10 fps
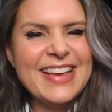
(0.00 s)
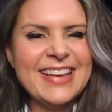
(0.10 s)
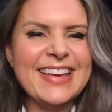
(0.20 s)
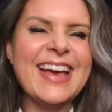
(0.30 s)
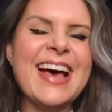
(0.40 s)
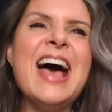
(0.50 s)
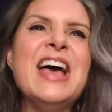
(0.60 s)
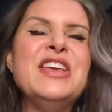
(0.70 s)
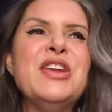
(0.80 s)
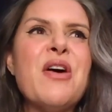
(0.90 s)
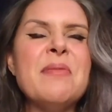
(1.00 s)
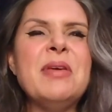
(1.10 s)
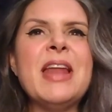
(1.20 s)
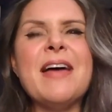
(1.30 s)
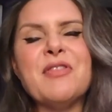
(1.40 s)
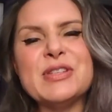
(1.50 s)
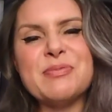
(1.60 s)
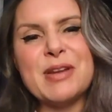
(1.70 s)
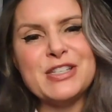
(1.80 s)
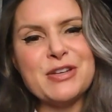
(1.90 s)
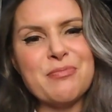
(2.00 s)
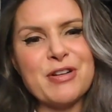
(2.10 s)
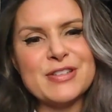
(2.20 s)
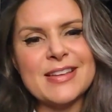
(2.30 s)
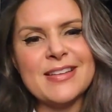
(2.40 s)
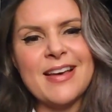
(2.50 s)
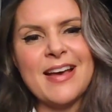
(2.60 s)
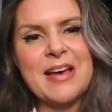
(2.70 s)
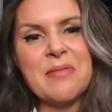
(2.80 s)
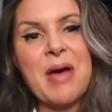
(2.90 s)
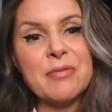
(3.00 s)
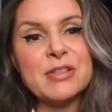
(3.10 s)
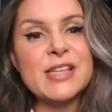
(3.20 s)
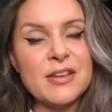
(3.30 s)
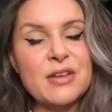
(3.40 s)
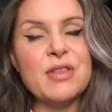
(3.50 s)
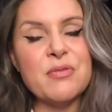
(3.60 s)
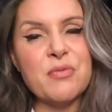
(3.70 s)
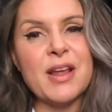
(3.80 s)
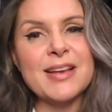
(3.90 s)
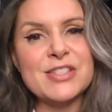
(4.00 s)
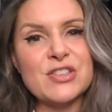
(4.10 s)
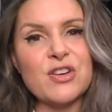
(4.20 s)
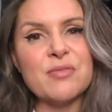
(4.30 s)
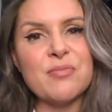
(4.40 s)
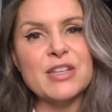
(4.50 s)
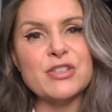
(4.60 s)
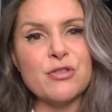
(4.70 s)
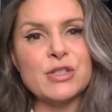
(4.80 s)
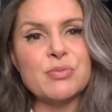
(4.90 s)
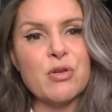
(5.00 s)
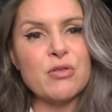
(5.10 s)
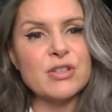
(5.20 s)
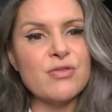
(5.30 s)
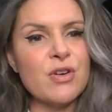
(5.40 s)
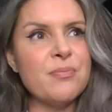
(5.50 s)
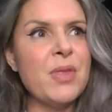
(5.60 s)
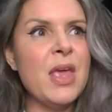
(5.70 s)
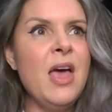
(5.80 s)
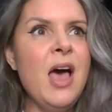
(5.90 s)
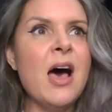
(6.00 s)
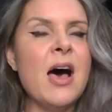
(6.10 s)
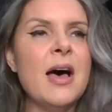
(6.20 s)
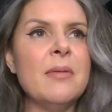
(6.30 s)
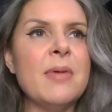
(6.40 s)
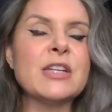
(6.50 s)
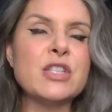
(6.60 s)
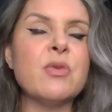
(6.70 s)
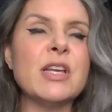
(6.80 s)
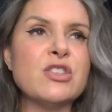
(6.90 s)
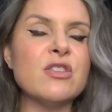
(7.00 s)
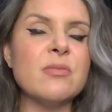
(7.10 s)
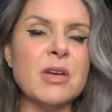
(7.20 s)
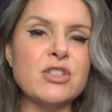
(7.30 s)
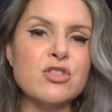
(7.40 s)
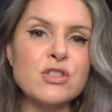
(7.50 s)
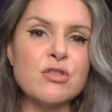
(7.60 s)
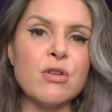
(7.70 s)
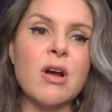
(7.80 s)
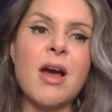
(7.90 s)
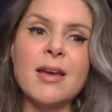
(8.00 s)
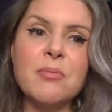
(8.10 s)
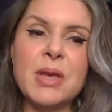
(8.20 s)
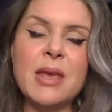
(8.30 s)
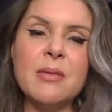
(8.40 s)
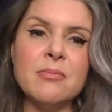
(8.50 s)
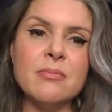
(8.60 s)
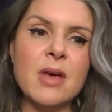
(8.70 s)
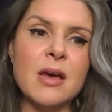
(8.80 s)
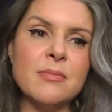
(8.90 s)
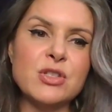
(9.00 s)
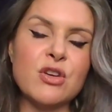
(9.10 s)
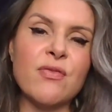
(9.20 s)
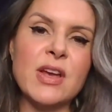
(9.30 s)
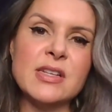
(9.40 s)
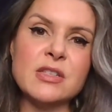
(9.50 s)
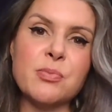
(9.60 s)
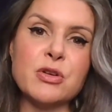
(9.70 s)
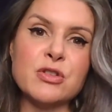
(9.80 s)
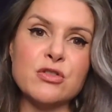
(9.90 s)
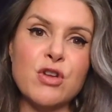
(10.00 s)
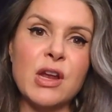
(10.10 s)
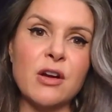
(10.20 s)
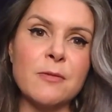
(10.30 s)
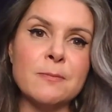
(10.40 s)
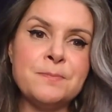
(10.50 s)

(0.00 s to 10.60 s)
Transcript: Yeah. I mean, I've always been a gym person. I will tell you that when I started my insurance brokerage firm, actually, when I started my insurance career, I became certified as a personal trainer